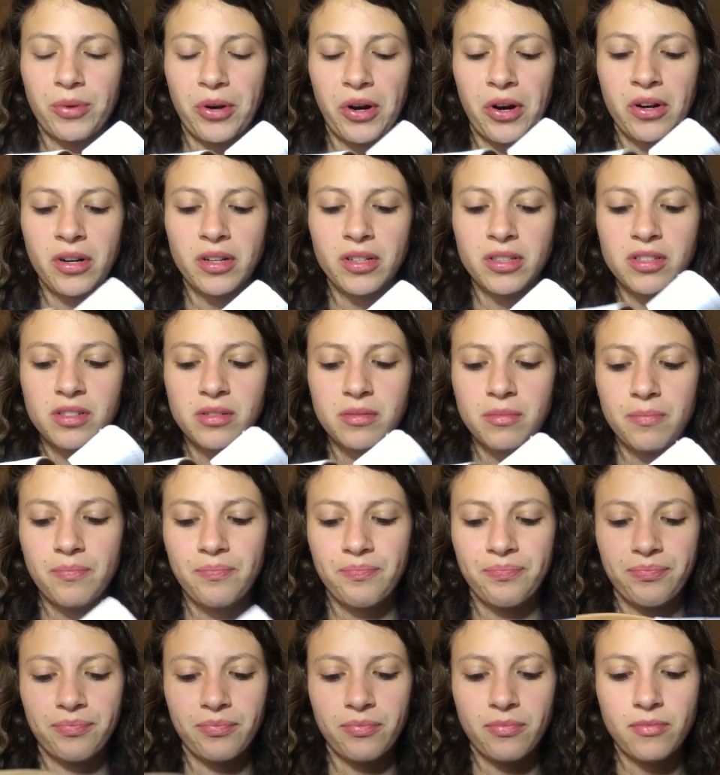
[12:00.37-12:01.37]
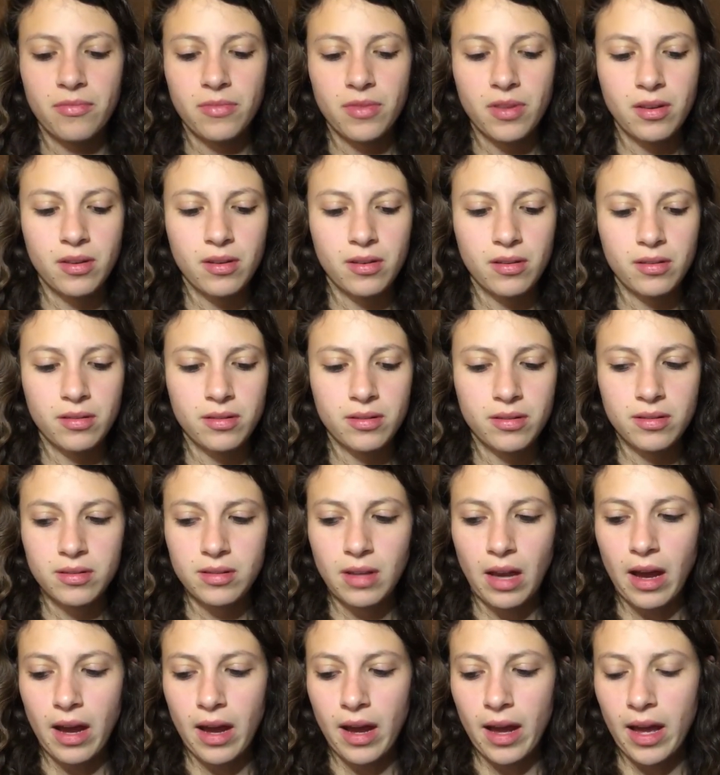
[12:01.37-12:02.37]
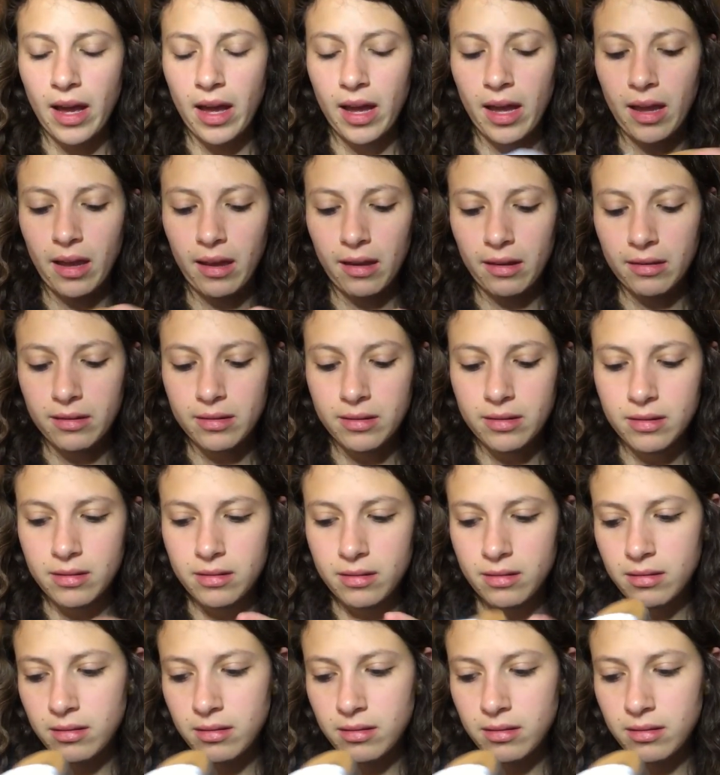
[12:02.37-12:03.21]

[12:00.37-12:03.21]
Birks, size